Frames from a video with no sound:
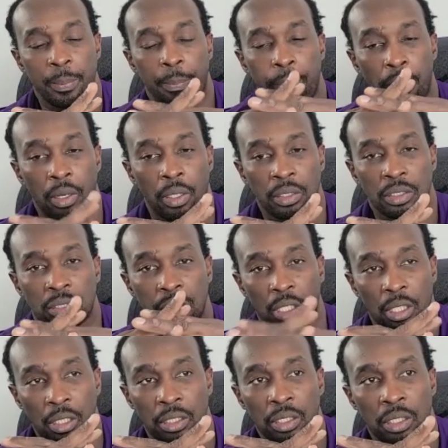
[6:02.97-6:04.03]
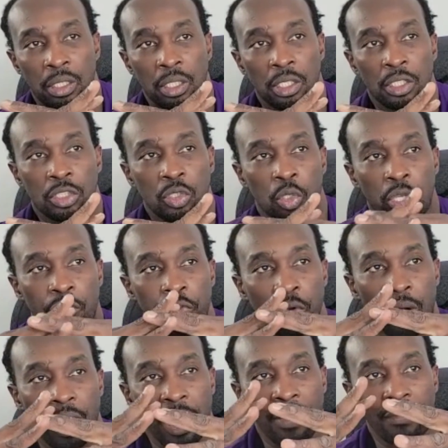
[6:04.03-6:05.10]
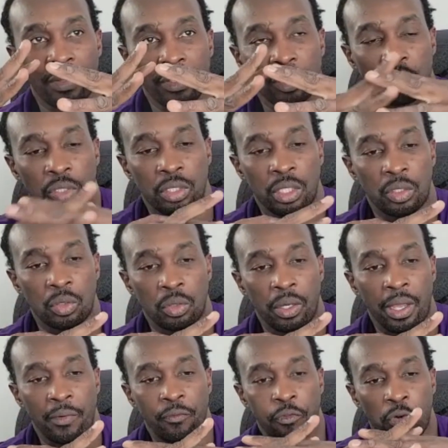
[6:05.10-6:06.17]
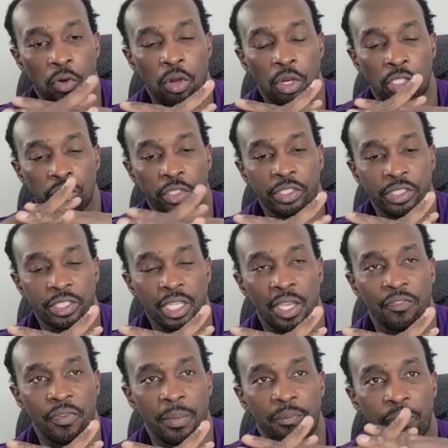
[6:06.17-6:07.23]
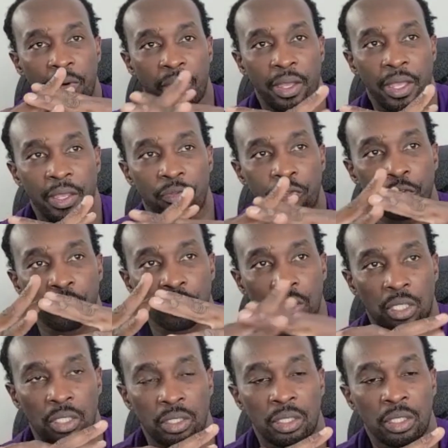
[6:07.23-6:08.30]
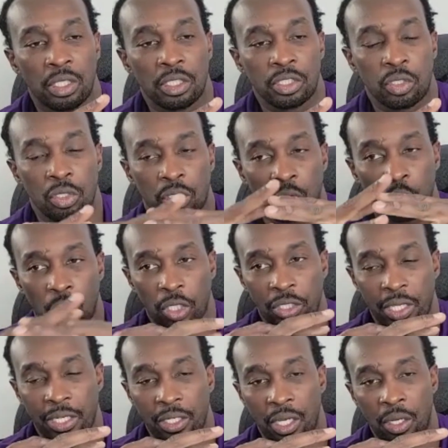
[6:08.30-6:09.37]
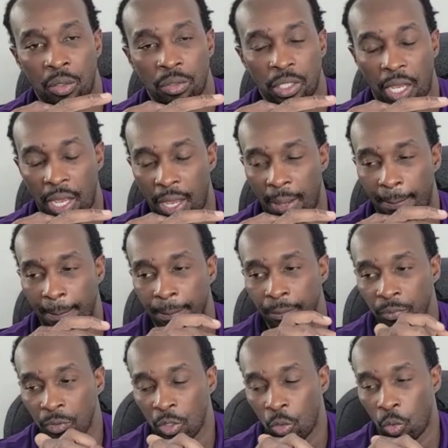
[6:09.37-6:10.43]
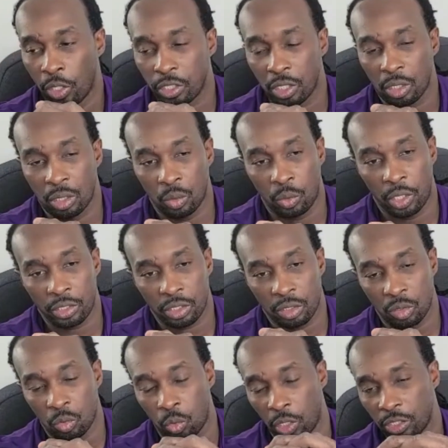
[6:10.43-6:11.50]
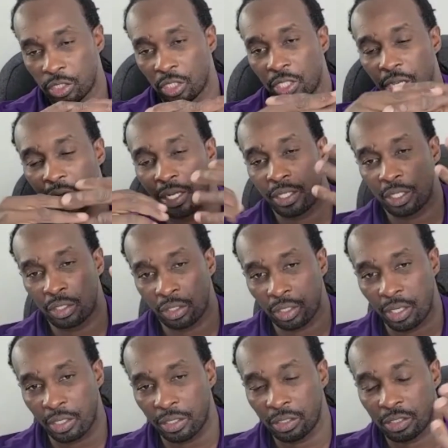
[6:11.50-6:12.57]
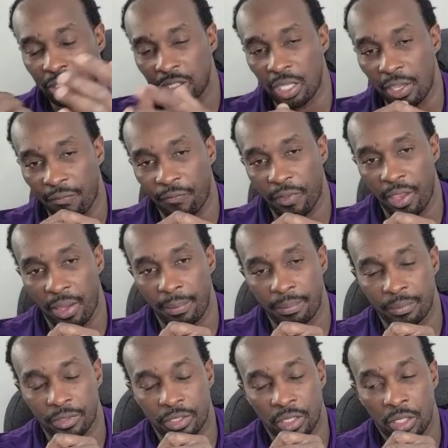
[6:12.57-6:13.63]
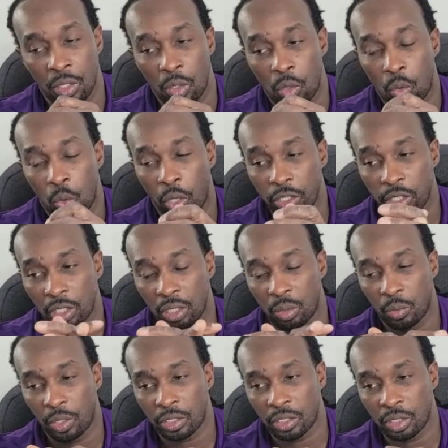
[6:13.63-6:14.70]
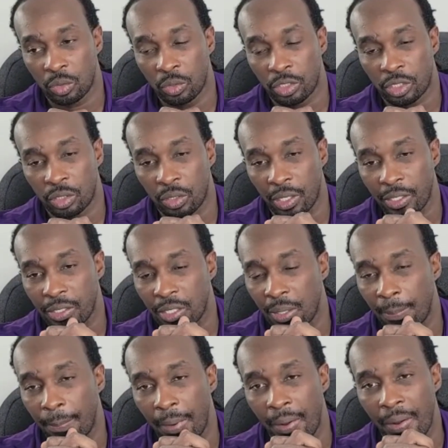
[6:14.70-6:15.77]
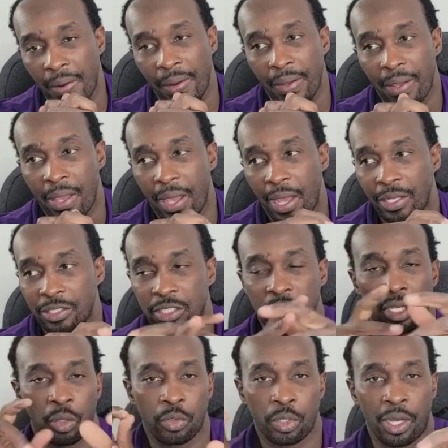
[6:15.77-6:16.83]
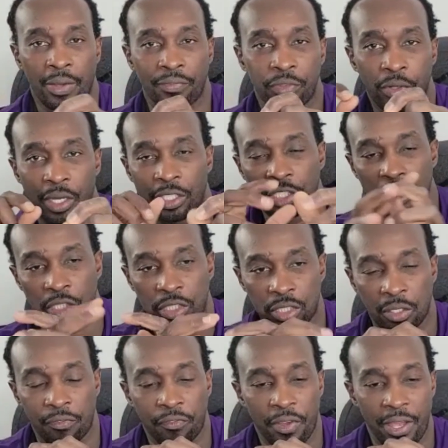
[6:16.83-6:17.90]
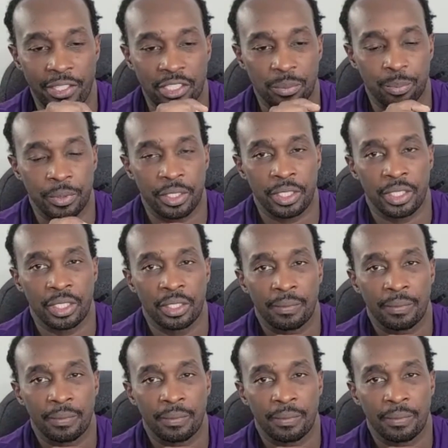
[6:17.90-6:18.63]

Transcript: per ton. So if you have a 400 CFM per every ton, so you could work that out. What you're gonna want to do once you're looking at your CFMs, what you're gonna want to do is look at your book and see how you have to adjust your fan speed